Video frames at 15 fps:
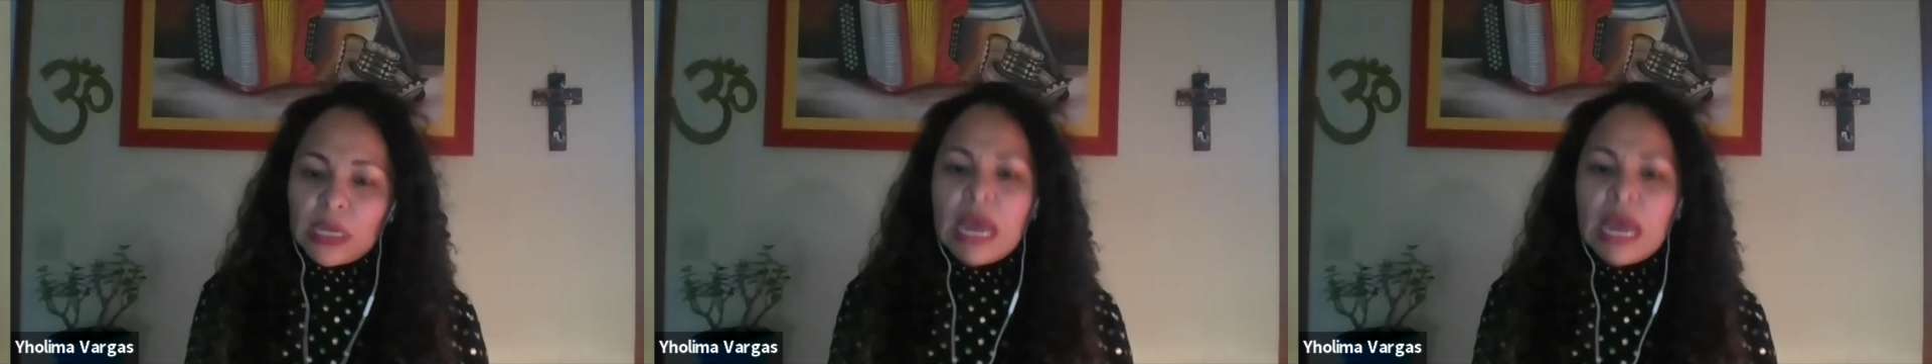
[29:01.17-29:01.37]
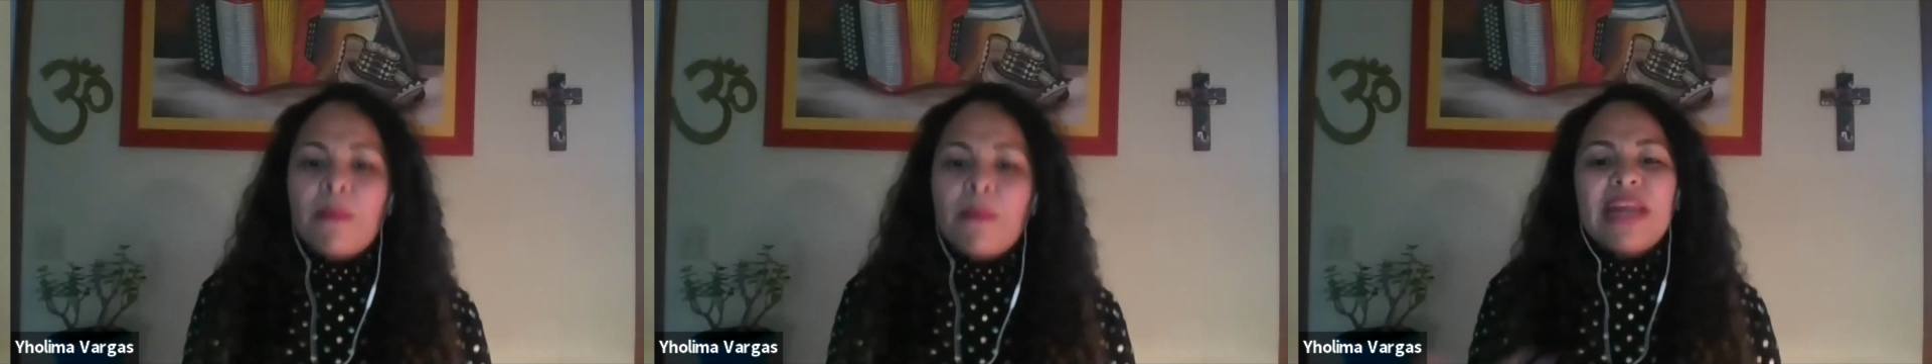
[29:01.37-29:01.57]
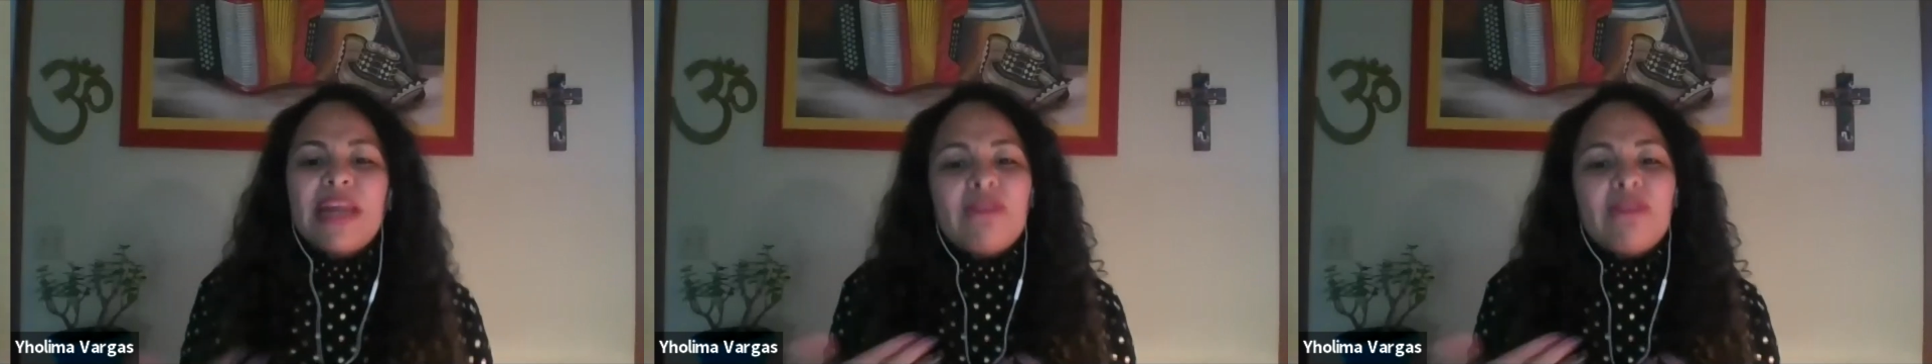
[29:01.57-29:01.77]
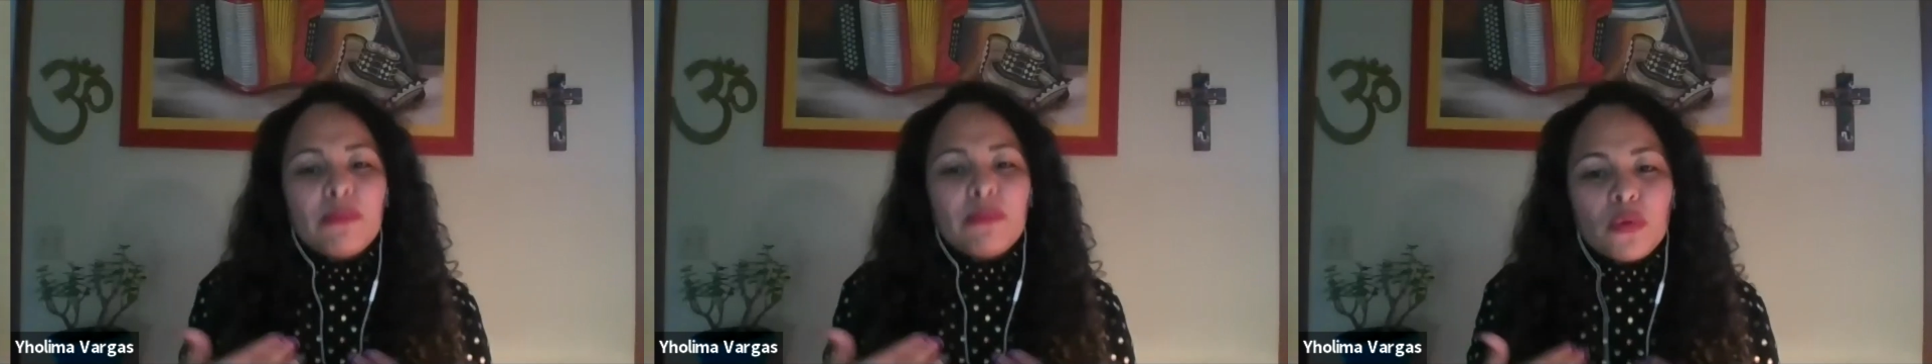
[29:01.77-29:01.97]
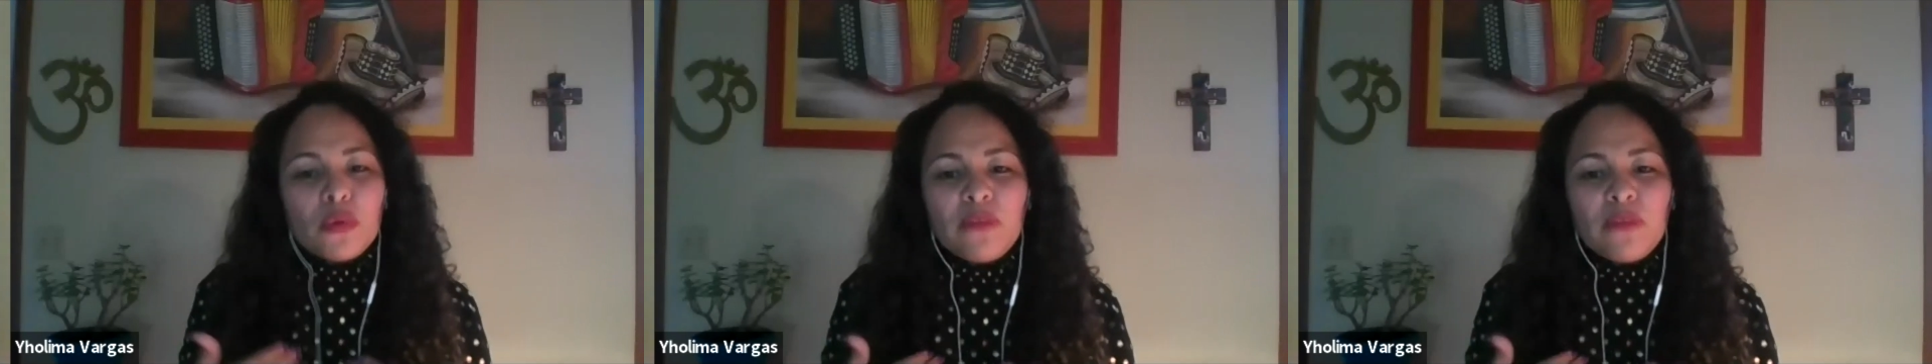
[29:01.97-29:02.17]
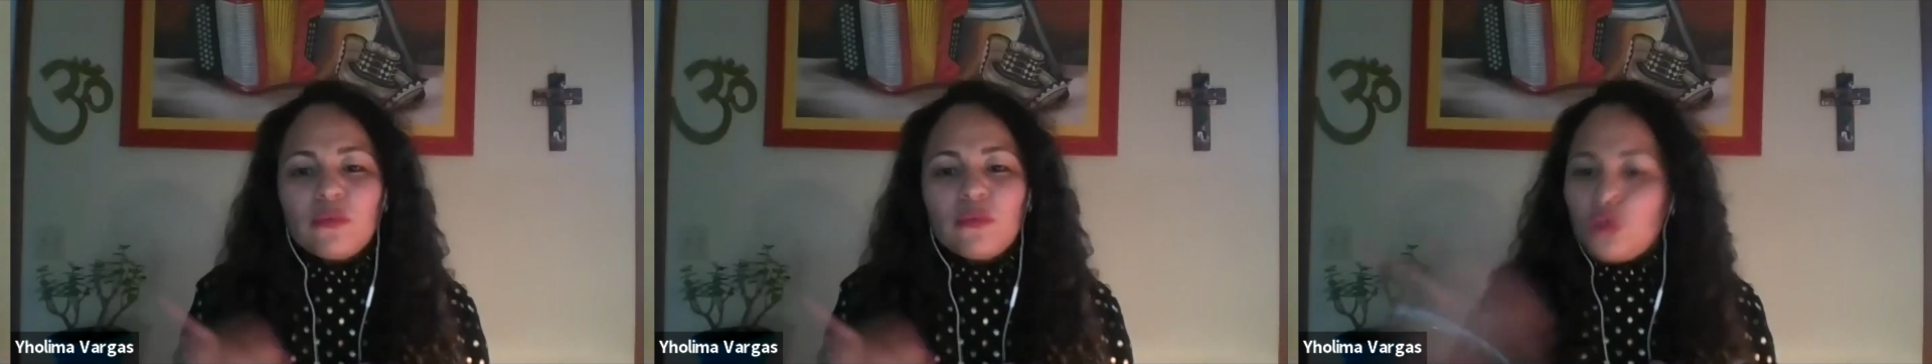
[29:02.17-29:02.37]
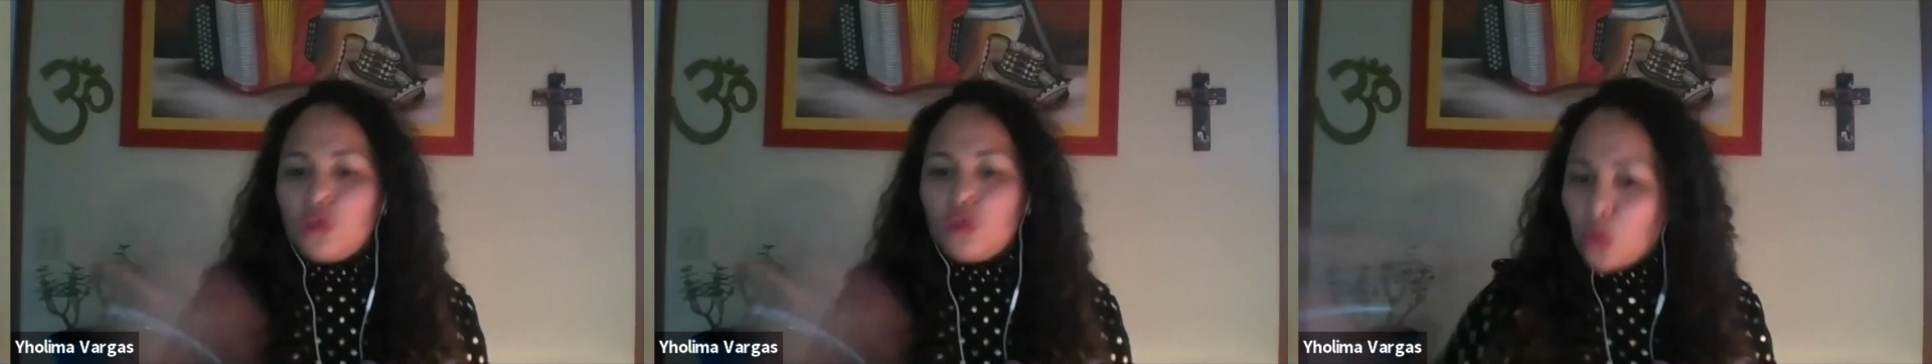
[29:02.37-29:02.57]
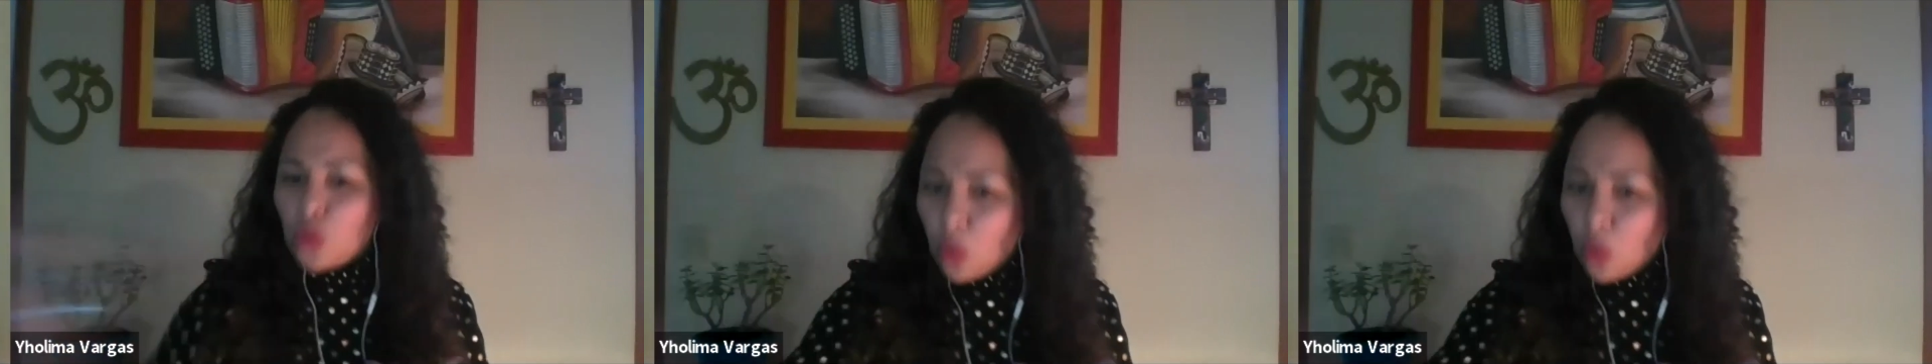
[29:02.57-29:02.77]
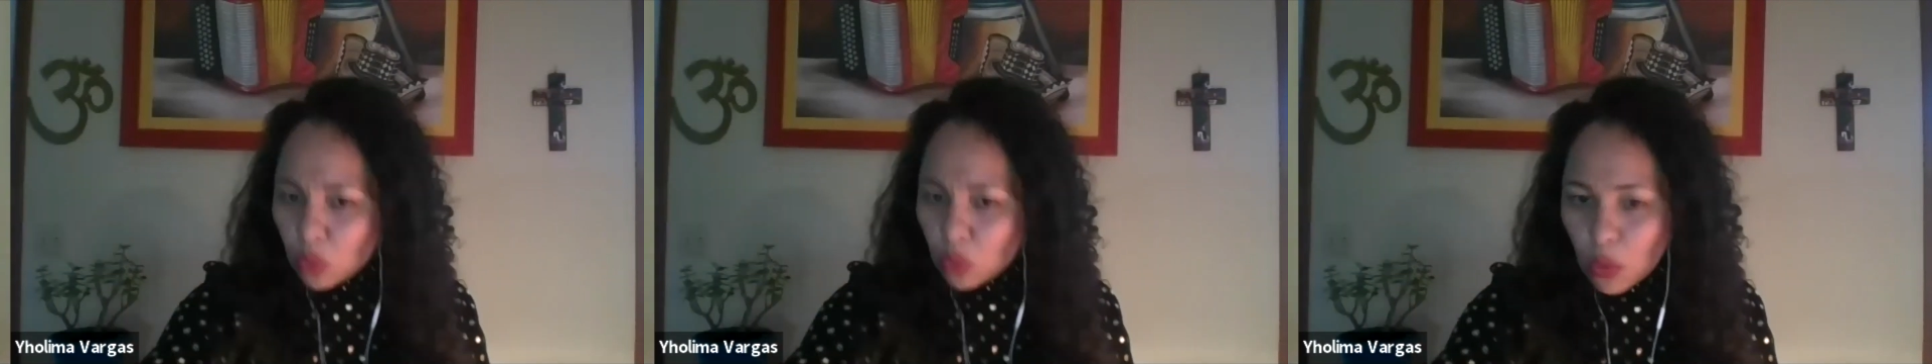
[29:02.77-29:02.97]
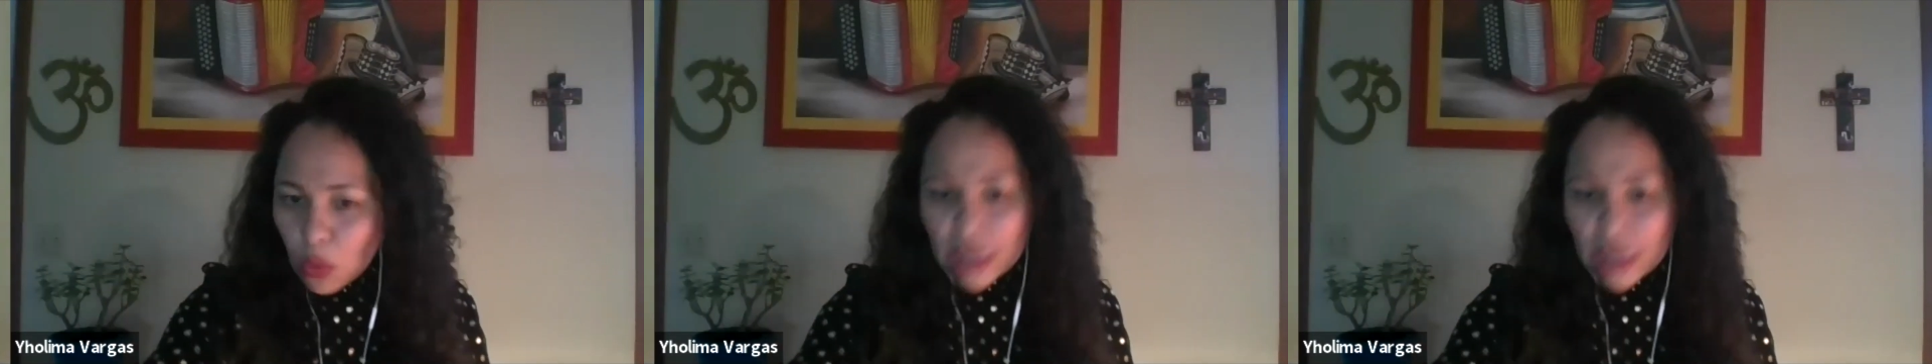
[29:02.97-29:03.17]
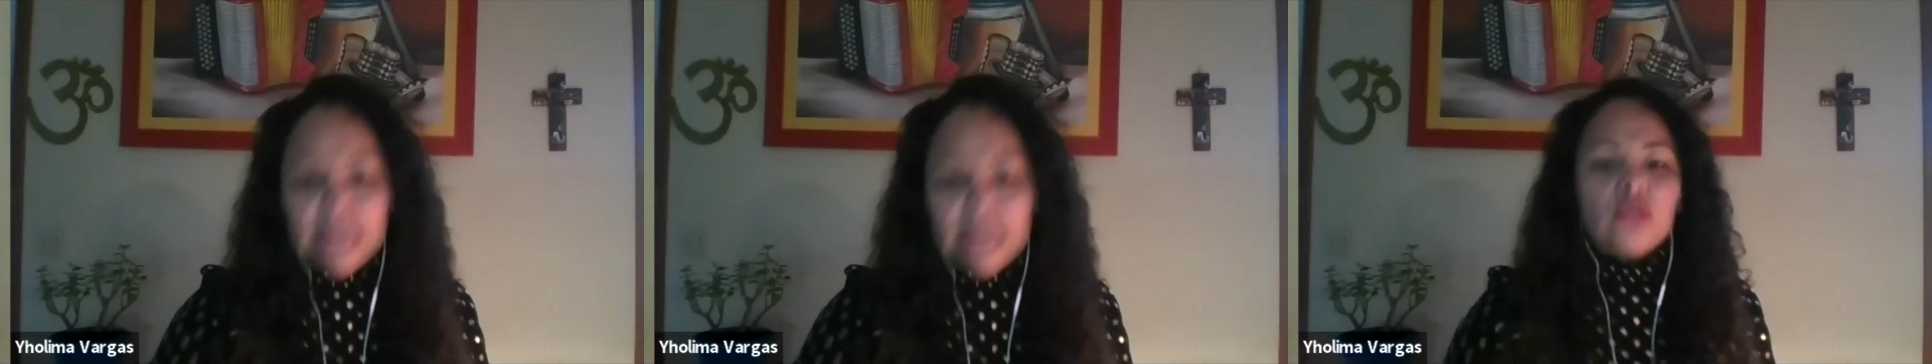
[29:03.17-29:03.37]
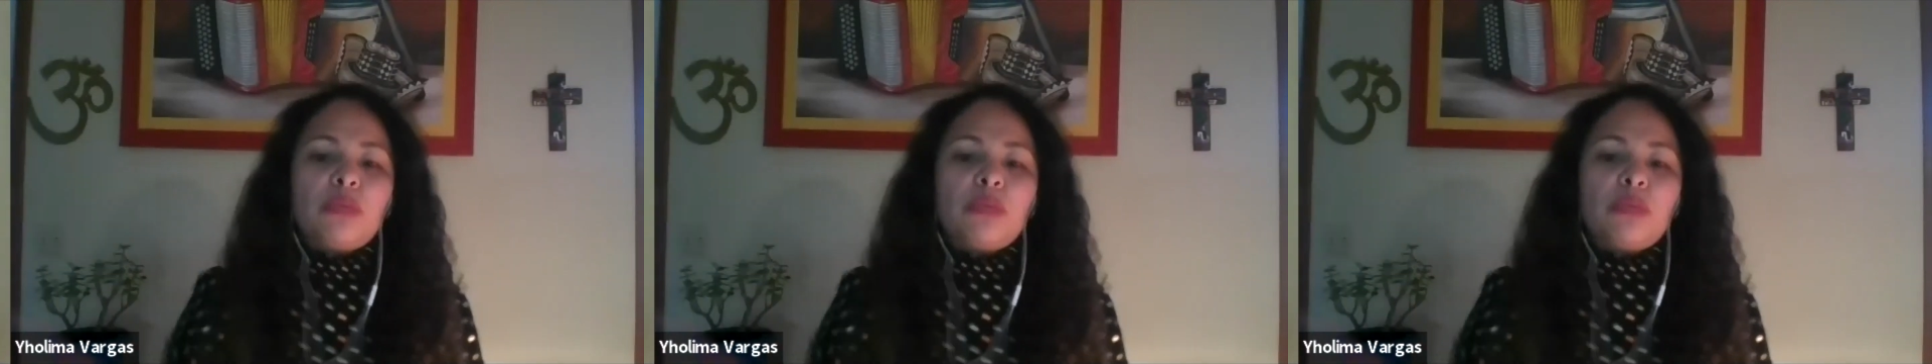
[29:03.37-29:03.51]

But if I'm beautiful, you who are next to me,